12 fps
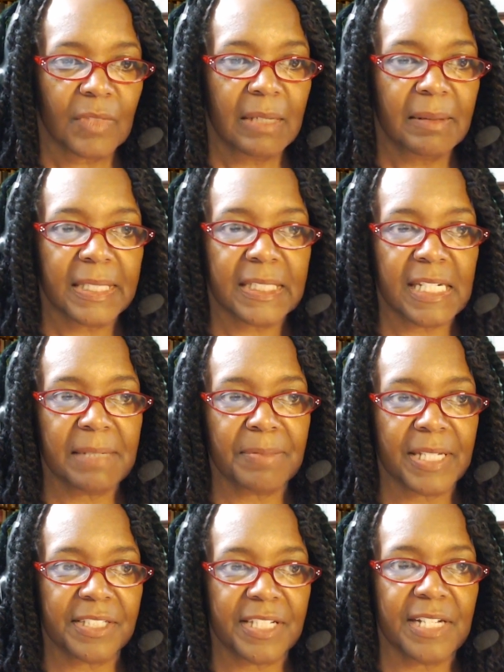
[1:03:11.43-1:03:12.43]
And keep
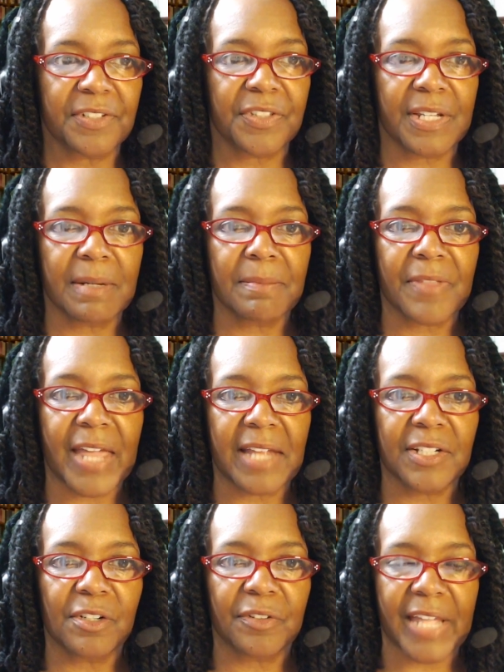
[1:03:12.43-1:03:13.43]
and teach them that
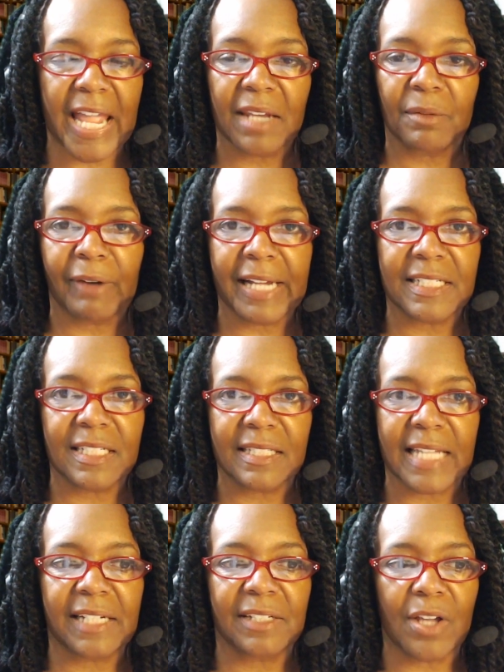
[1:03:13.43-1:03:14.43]
you know they have a right to
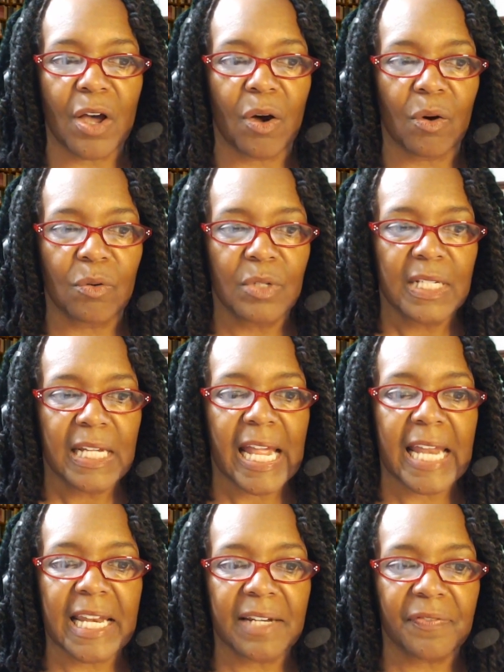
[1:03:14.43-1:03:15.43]
say no,
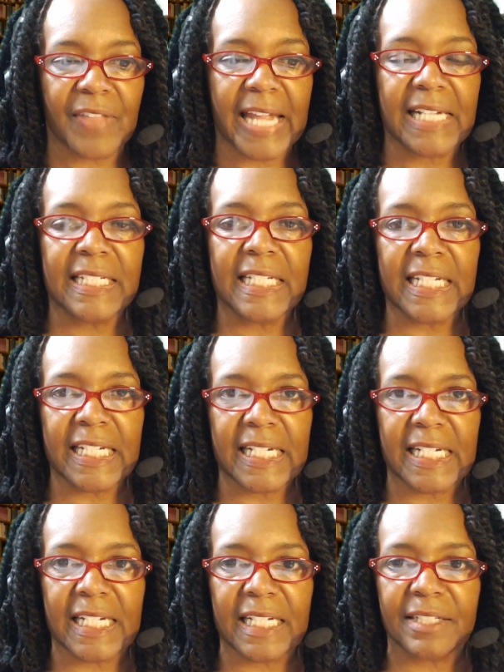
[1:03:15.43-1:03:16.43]
and that if they
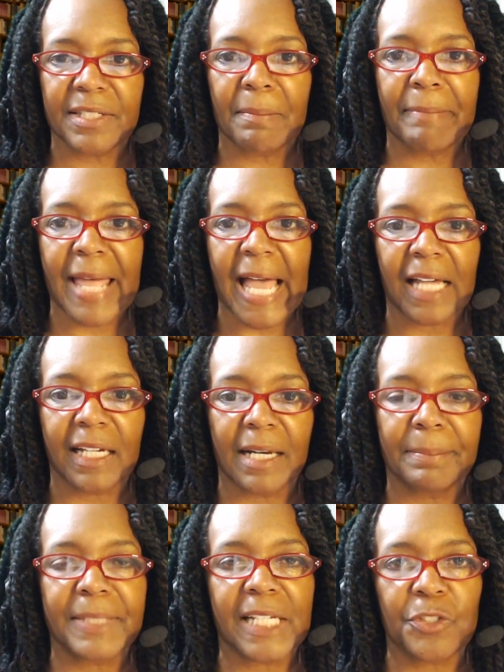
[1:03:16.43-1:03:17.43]
need some backup,
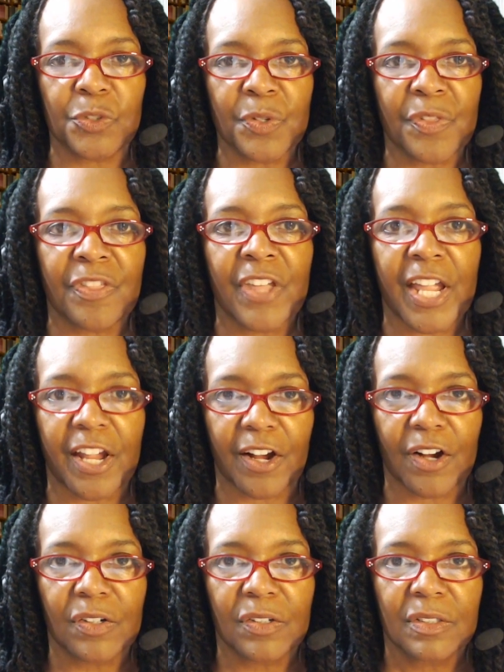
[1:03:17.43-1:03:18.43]
that you're there.
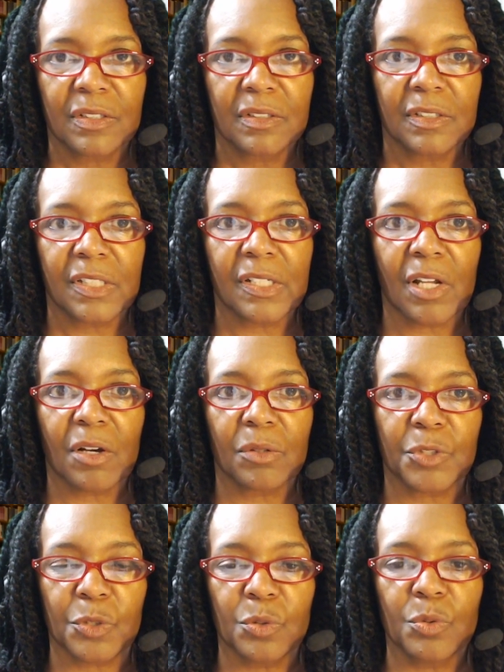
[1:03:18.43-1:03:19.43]
You know,
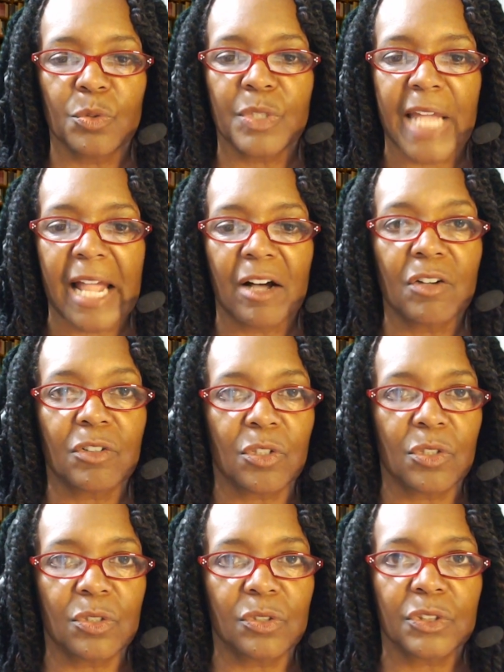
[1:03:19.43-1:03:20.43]
you, they
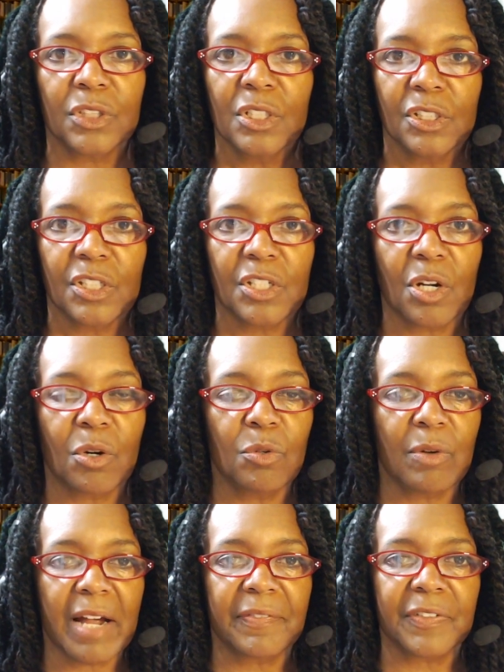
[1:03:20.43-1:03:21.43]
uncles, you know,
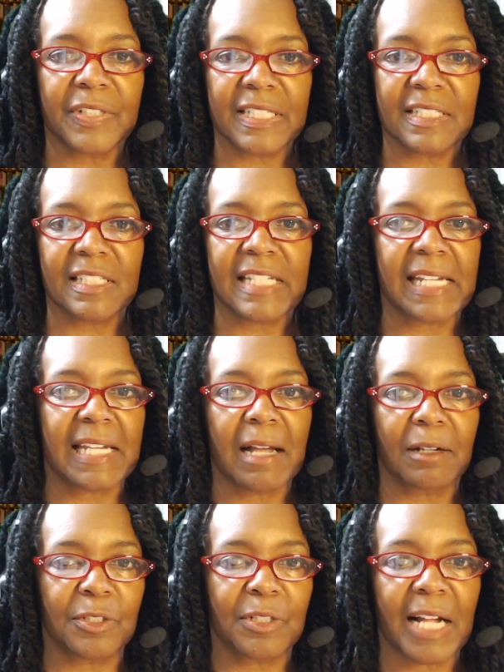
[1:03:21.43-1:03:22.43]
whoever. This, they not
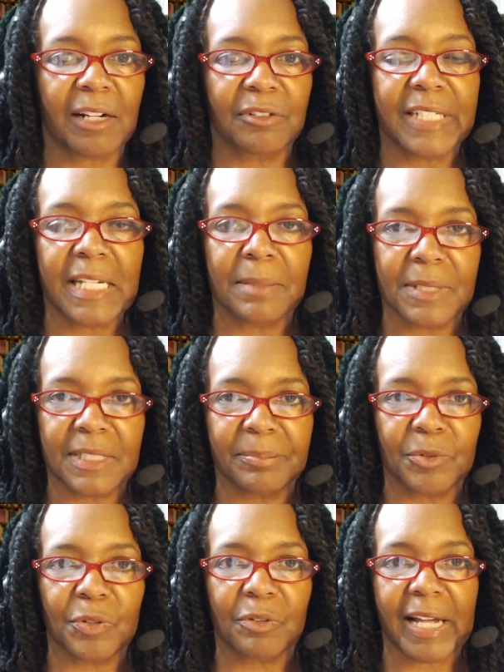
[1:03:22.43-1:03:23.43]
you not gonna let them slip
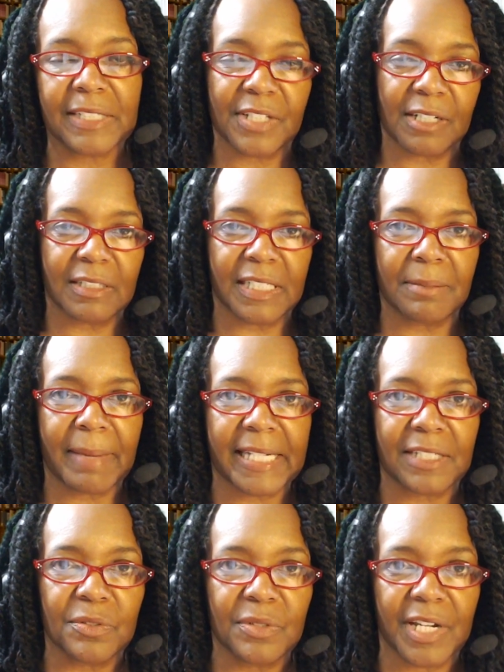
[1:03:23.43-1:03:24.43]
through the cracks. You're not gonna let nobody
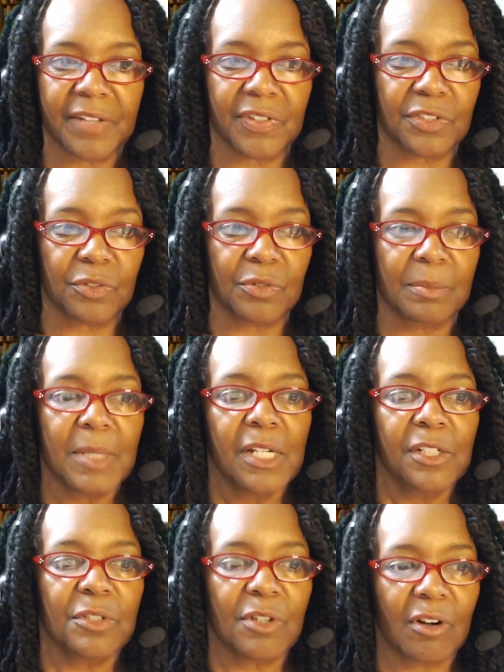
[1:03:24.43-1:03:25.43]
do nothing to them.
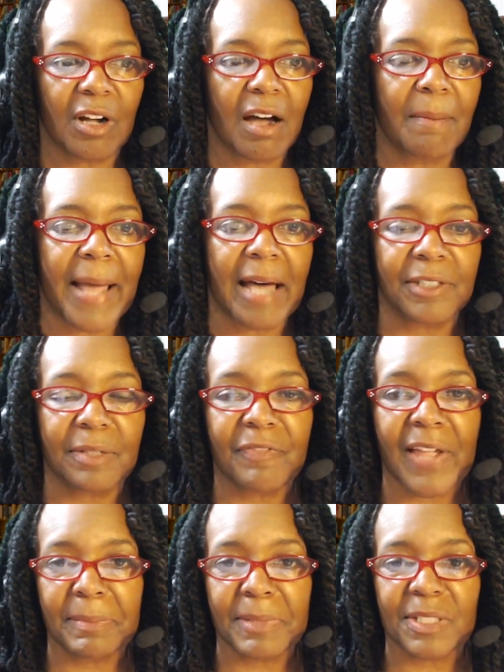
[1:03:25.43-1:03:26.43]
You're gonna come out. The
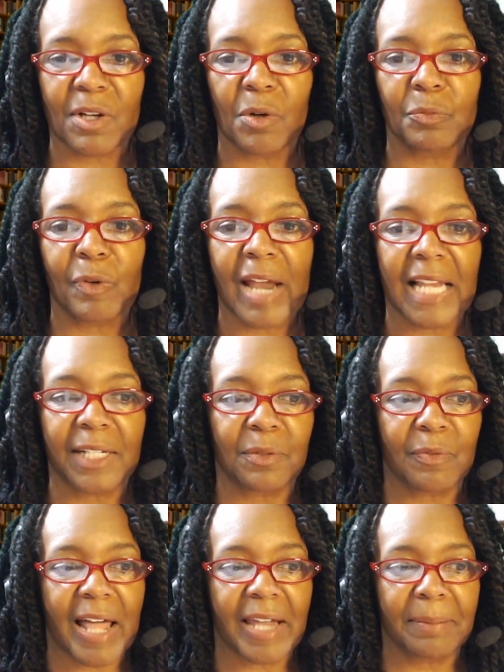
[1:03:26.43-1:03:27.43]
family's gonna rally
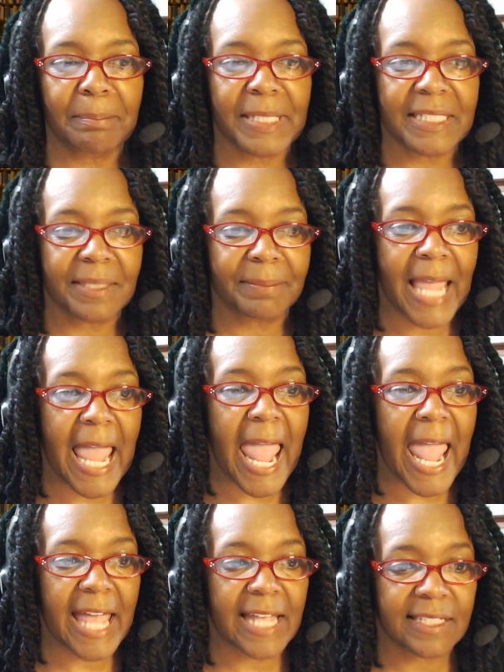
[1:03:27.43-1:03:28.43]
around and beat some
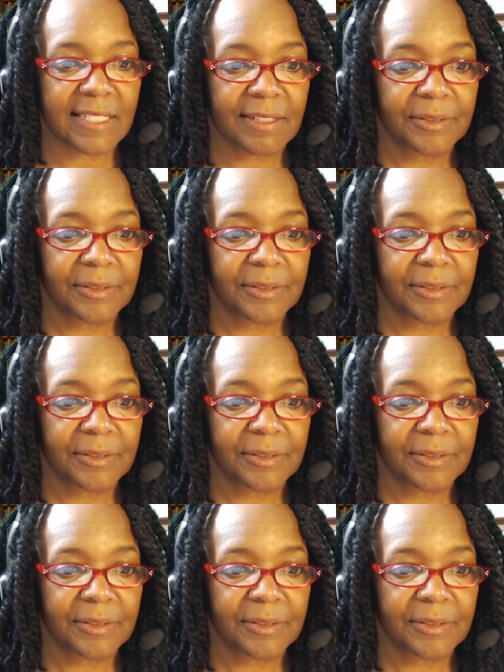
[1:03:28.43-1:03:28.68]
ass.